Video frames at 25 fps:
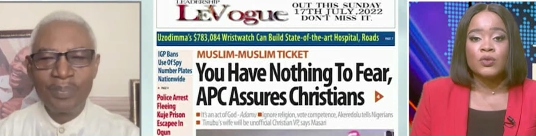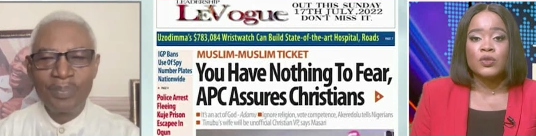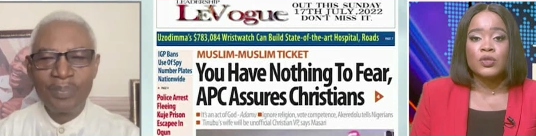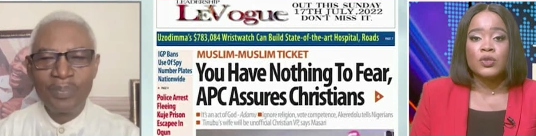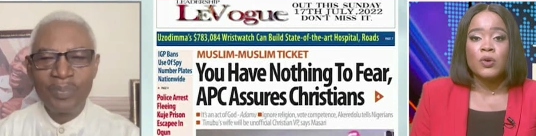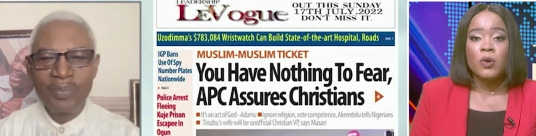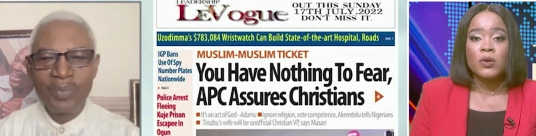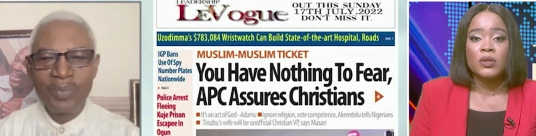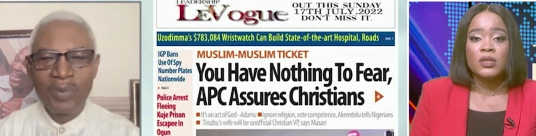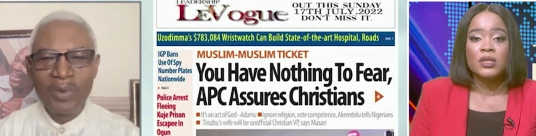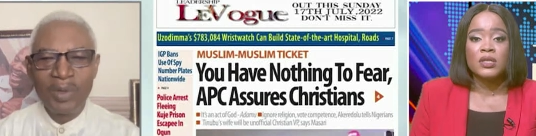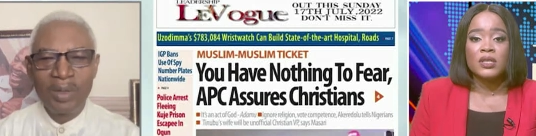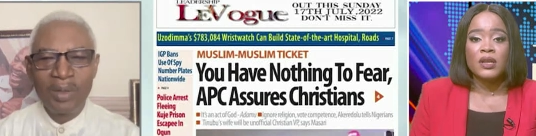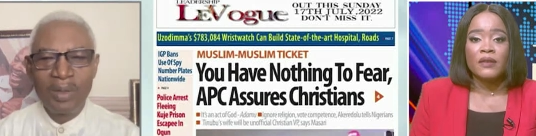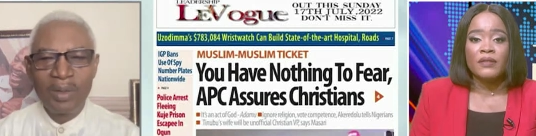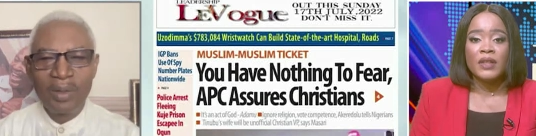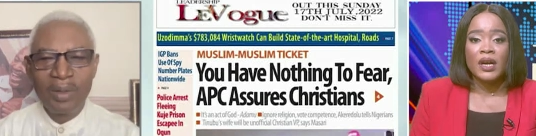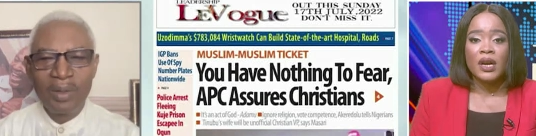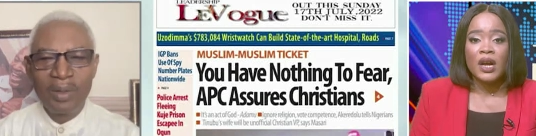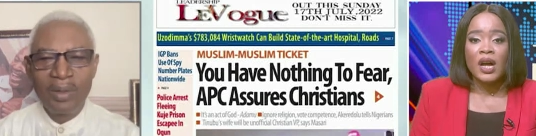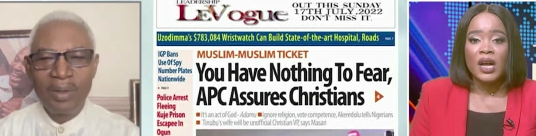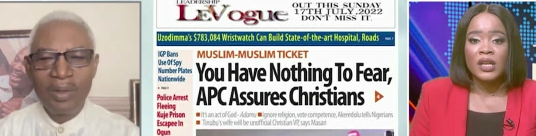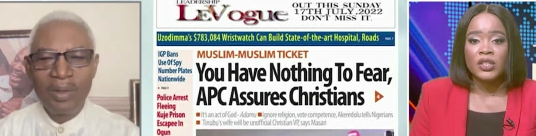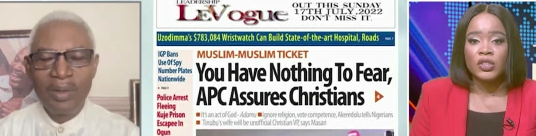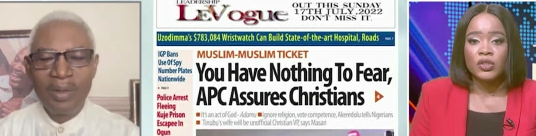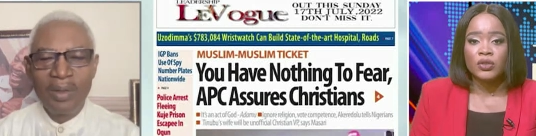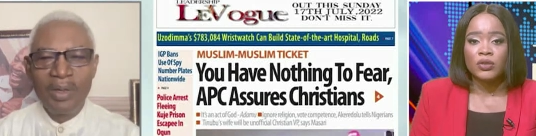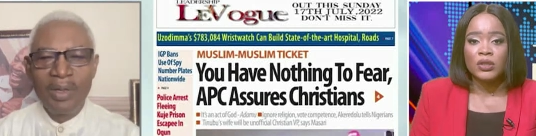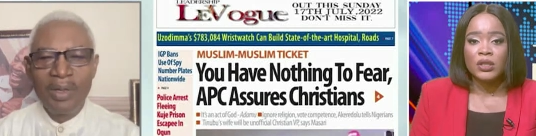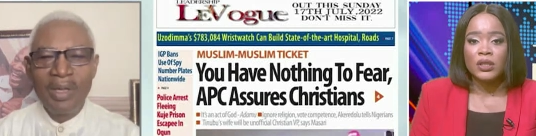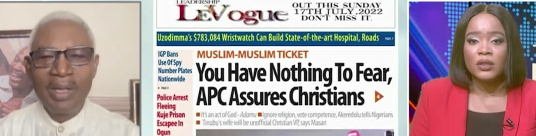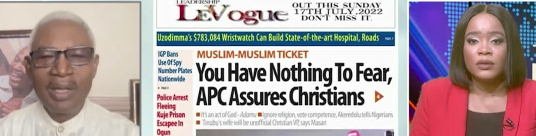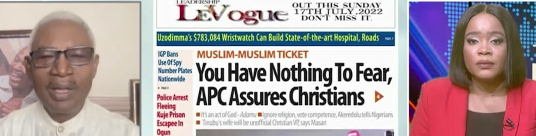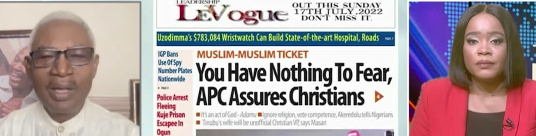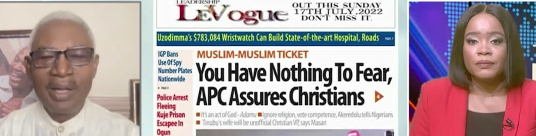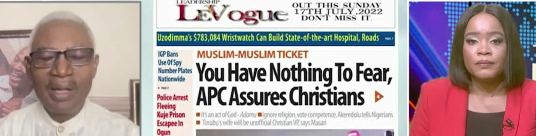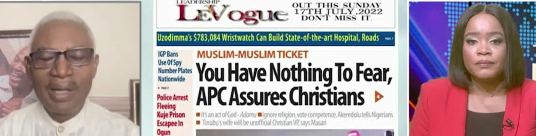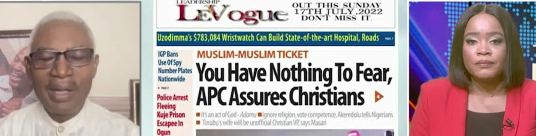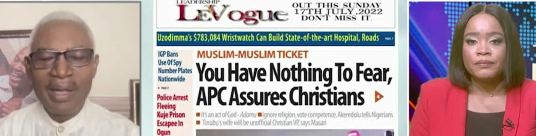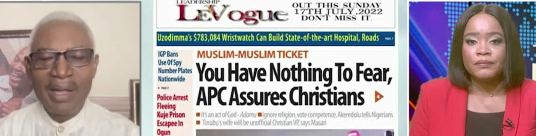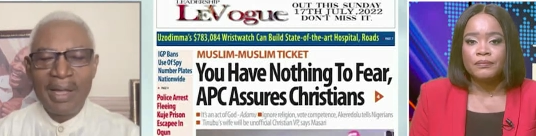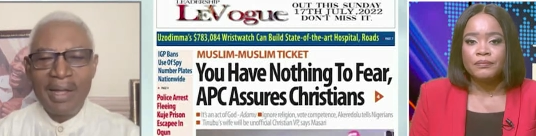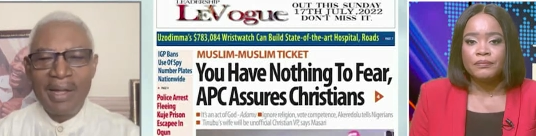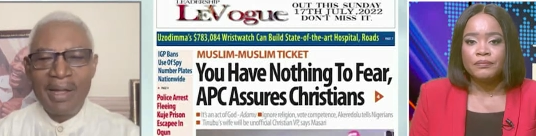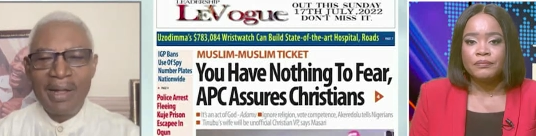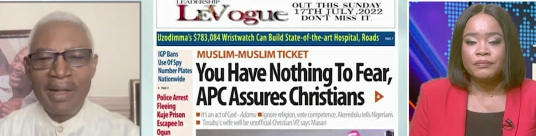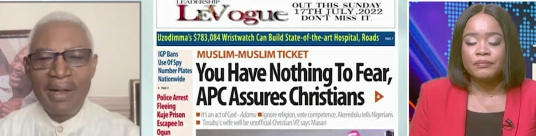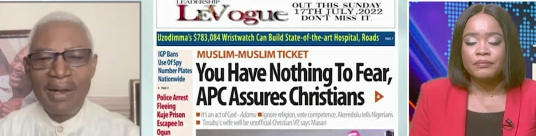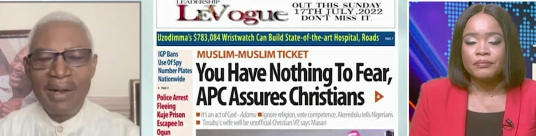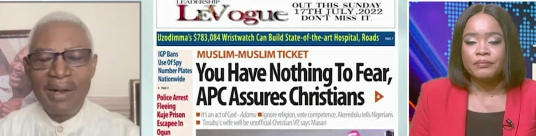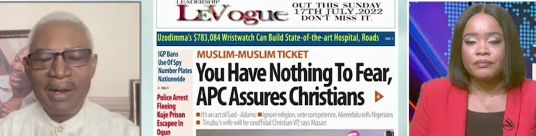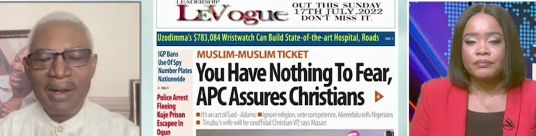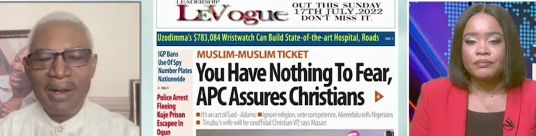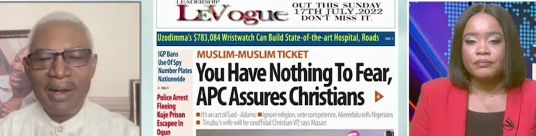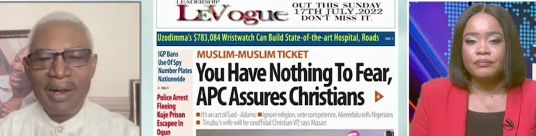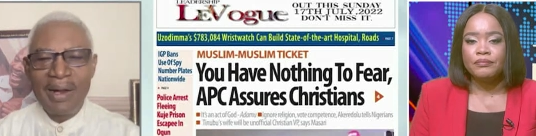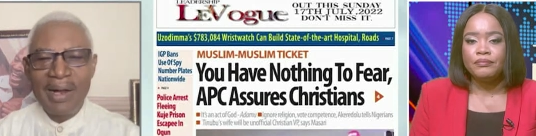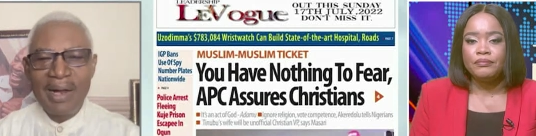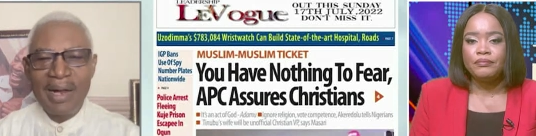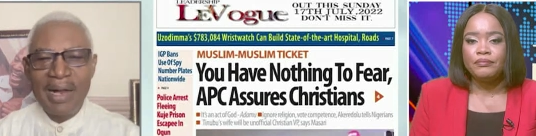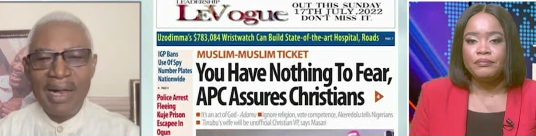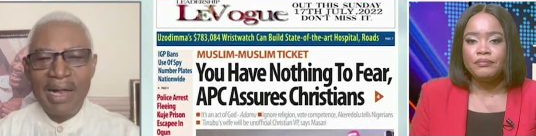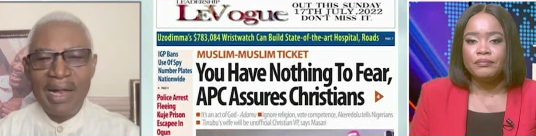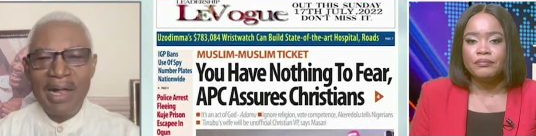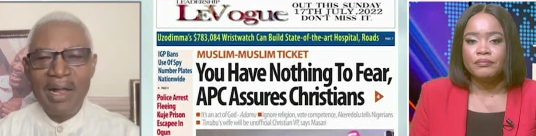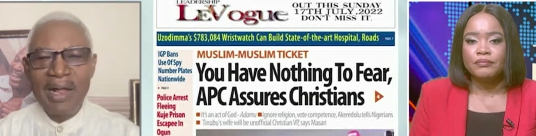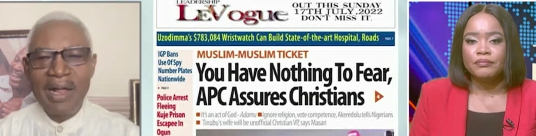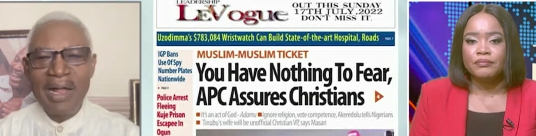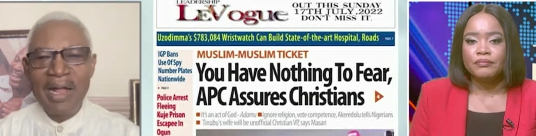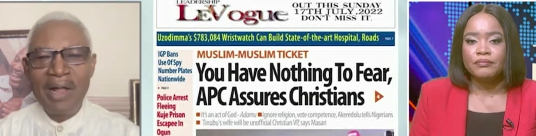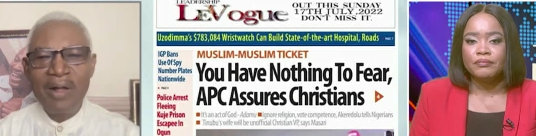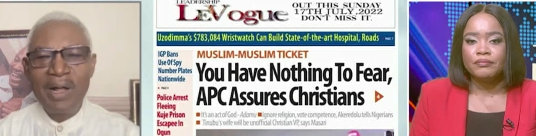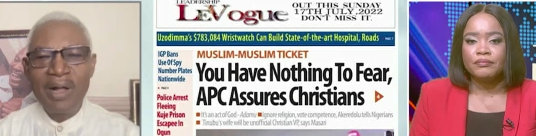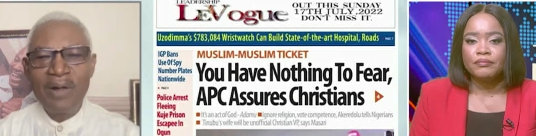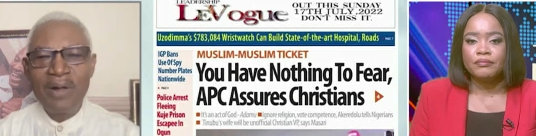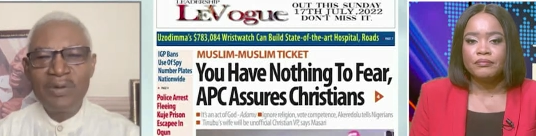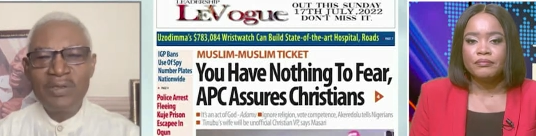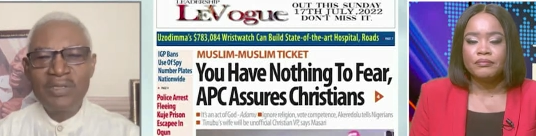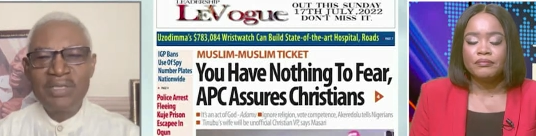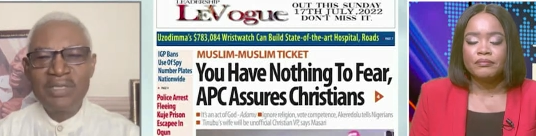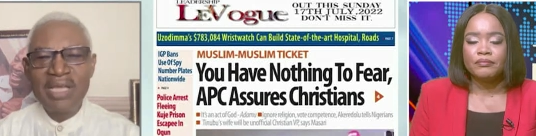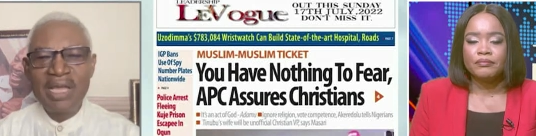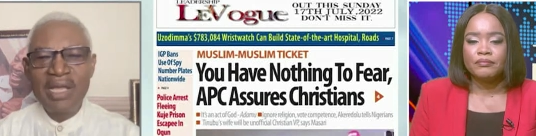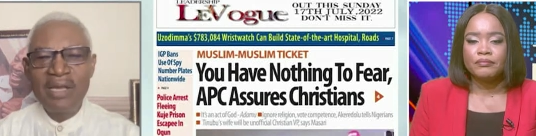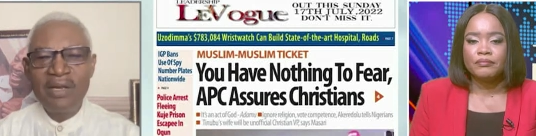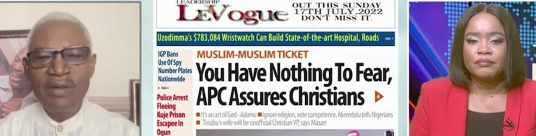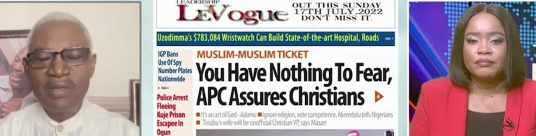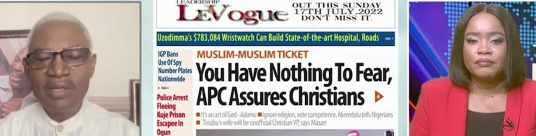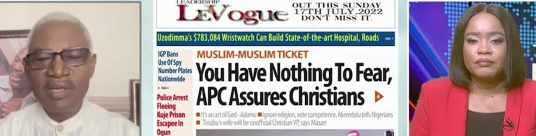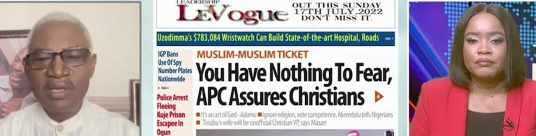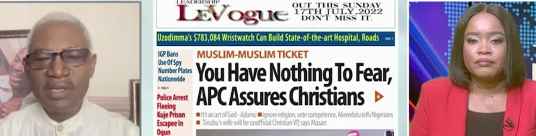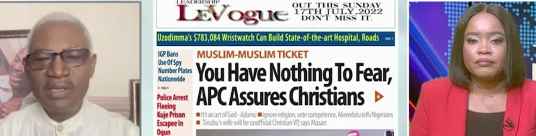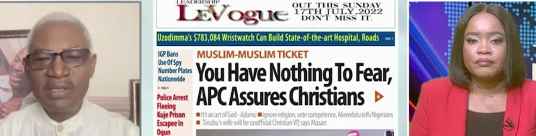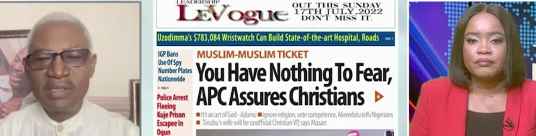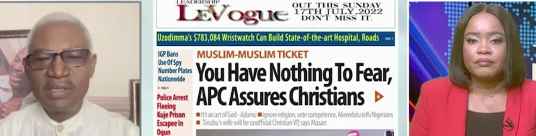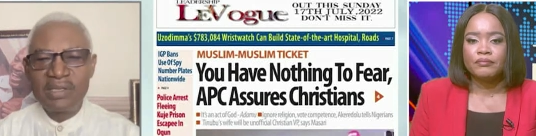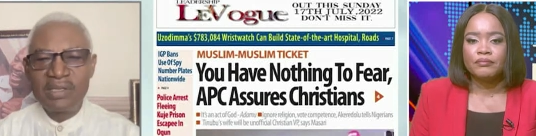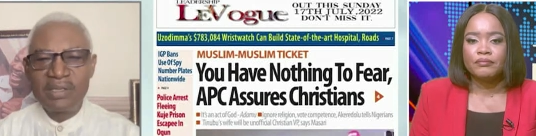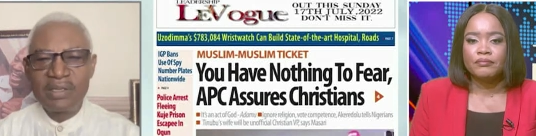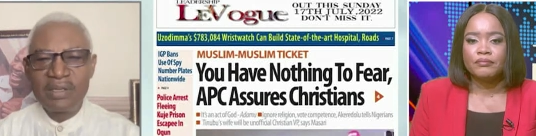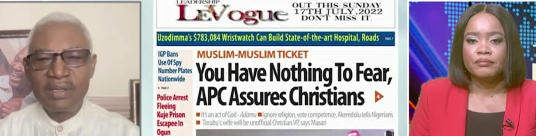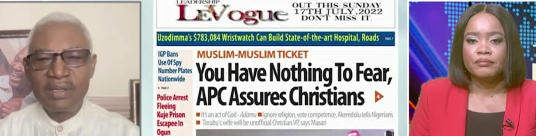Speaker 1: zones of the country?
Speaker 2: I'll, I'll tell you this.